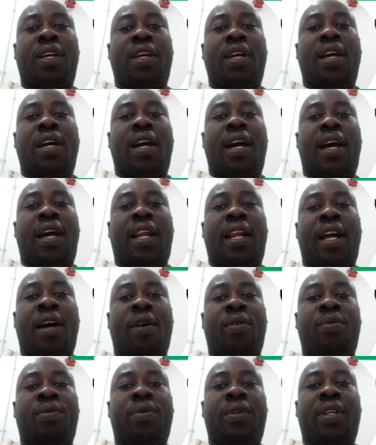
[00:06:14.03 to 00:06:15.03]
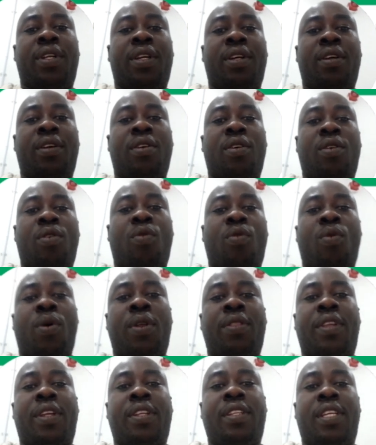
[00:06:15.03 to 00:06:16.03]
around
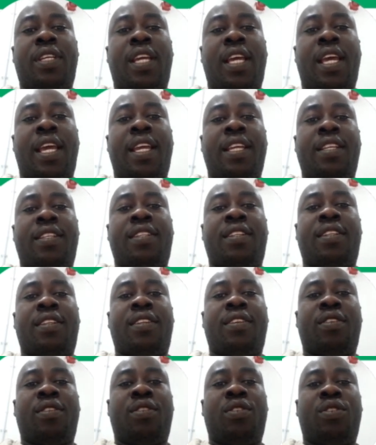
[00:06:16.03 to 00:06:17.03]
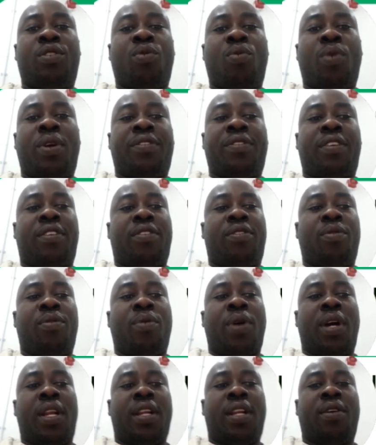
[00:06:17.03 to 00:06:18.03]
138 to
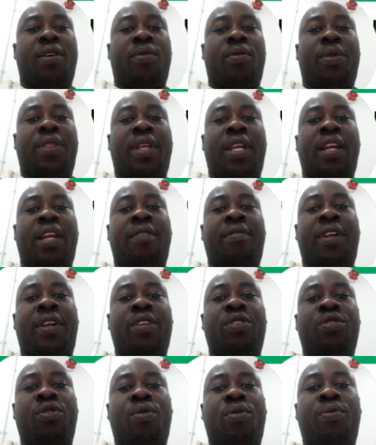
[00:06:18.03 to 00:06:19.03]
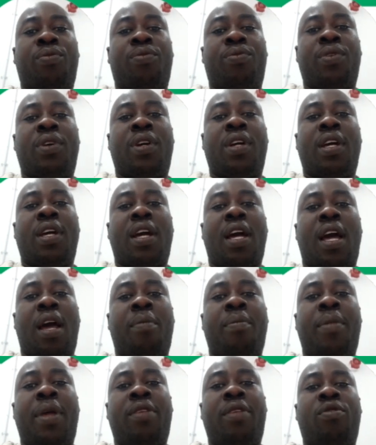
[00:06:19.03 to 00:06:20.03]
161 with an average of a
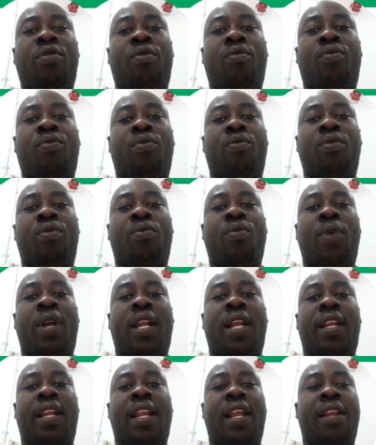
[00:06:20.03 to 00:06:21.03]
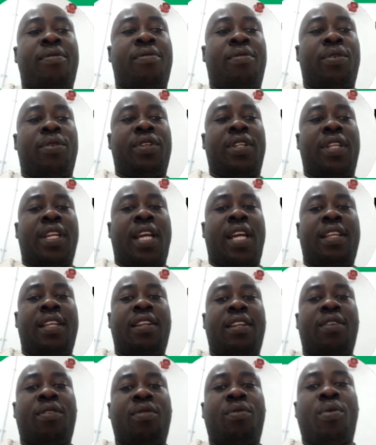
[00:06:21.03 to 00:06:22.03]
base of 149
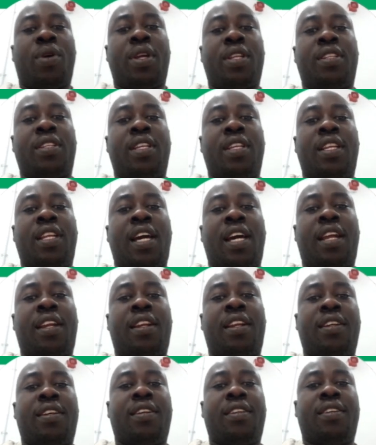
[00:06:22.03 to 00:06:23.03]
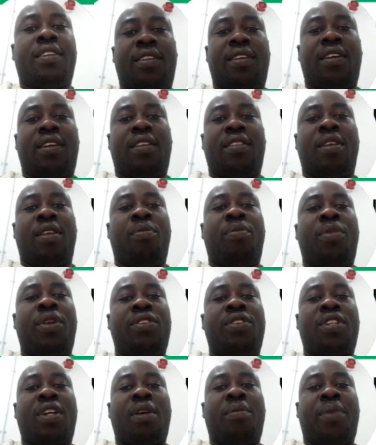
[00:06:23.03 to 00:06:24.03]
Kuwait dinar. The
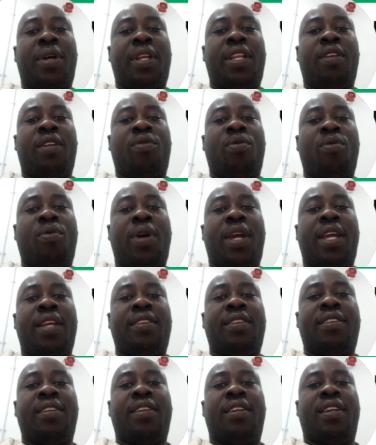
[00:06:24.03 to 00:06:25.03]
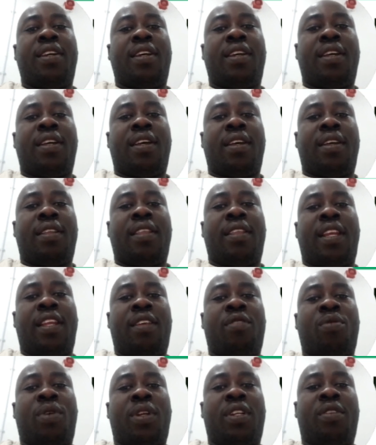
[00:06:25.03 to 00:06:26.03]
bridge company in Kuwait, that
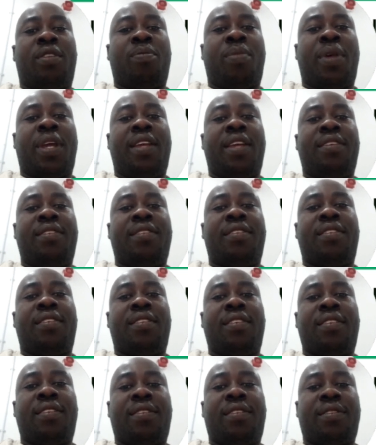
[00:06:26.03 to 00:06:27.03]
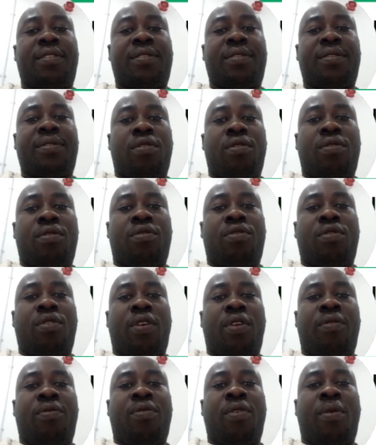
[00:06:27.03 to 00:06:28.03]
is what it pays. So
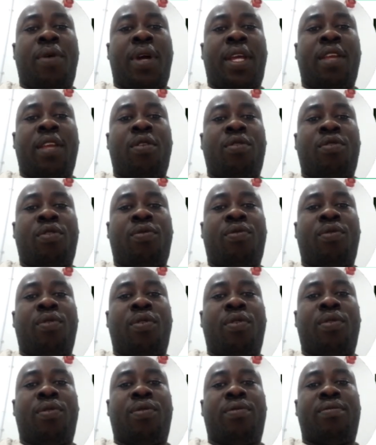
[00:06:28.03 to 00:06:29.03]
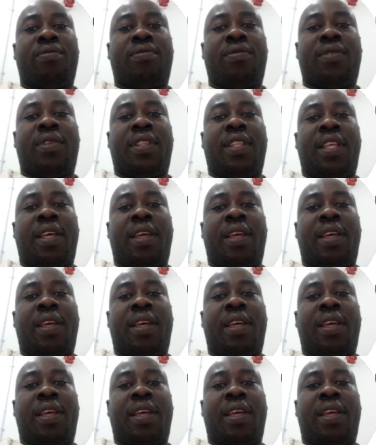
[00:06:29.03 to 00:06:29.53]
if you're working also for the